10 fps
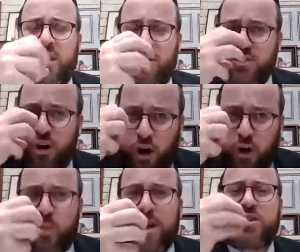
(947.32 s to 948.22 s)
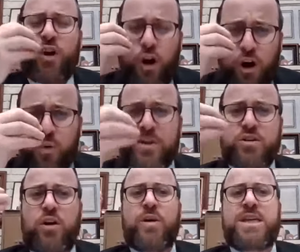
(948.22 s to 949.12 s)
there's always, always,
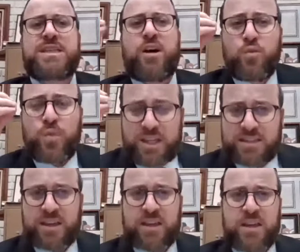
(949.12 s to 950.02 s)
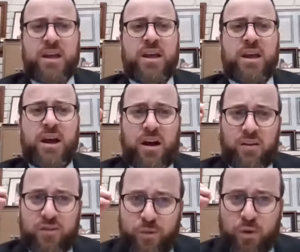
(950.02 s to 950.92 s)
always a reason uh,
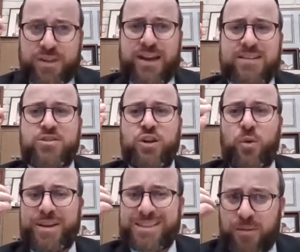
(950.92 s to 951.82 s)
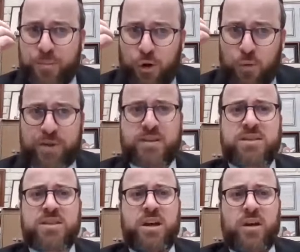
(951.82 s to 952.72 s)
for that. There's always a
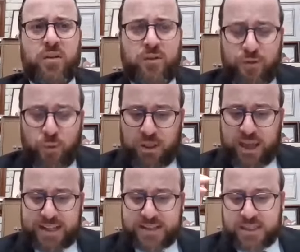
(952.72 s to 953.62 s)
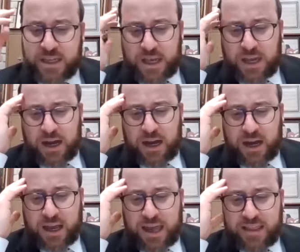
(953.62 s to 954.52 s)
purpose for that. Uh,
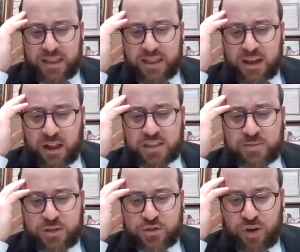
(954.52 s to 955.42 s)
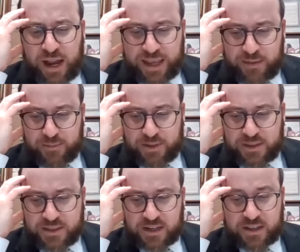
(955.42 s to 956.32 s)
and the Galas Mitzrayim,
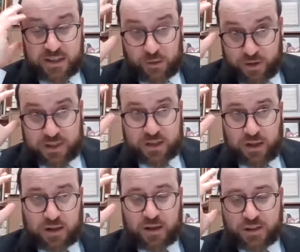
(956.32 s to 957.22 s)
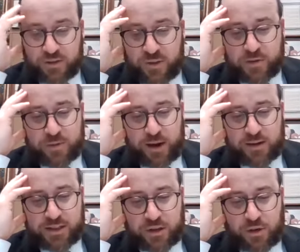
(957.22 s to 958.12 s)
the Arizal HaKadosh, the famous Shabbat
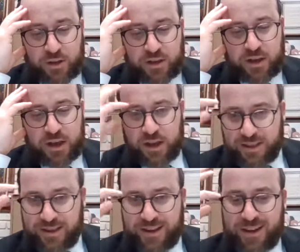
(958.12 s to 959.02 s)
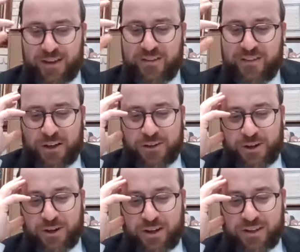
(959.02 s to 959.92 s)
Isaac Luria, the, the
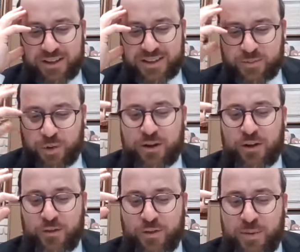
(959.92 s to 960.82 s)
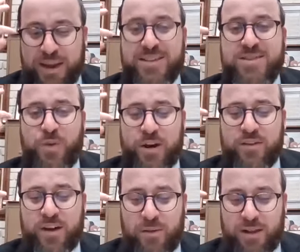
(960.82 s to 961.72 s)
founder, uh, the spreader of the biggest spreader
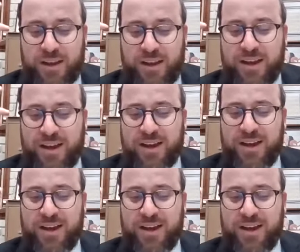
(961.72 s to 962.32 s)
of Kabbalah,